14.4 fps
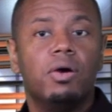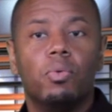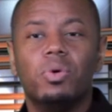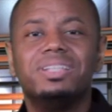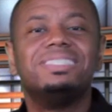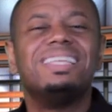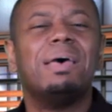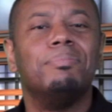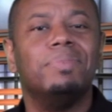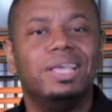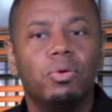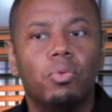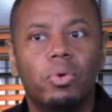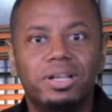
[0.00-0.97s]
What does that
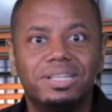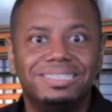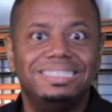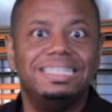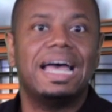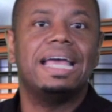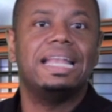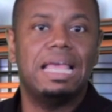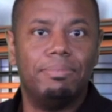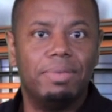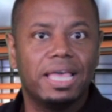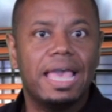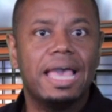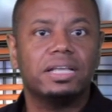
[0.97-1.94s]
mean? What does
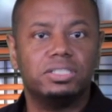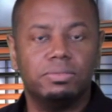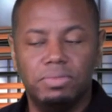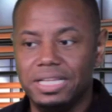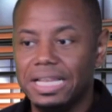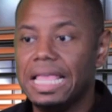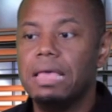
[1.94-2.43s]
dynamic action mean?